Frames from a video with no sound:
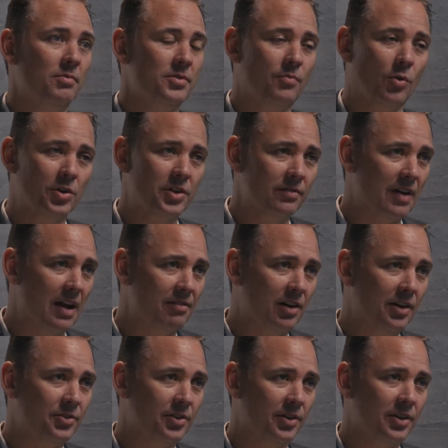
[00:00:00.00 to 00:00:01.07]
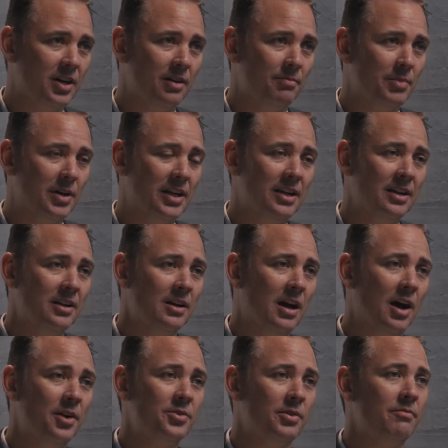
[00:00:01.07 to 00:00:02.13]
Fortune 500 company,
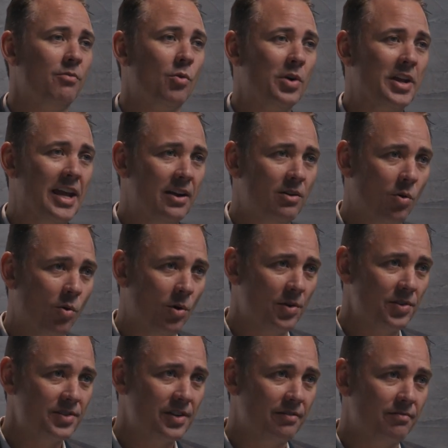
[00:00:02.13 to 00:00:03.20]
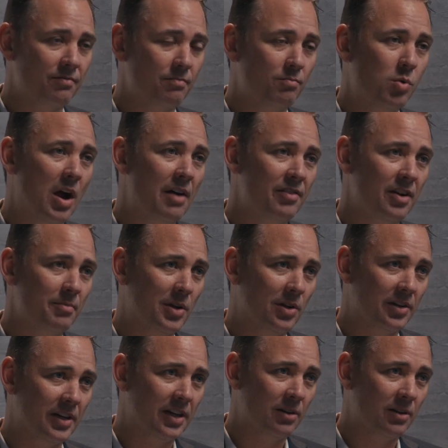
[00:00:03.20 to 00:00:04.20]
148 quarters of profitability in a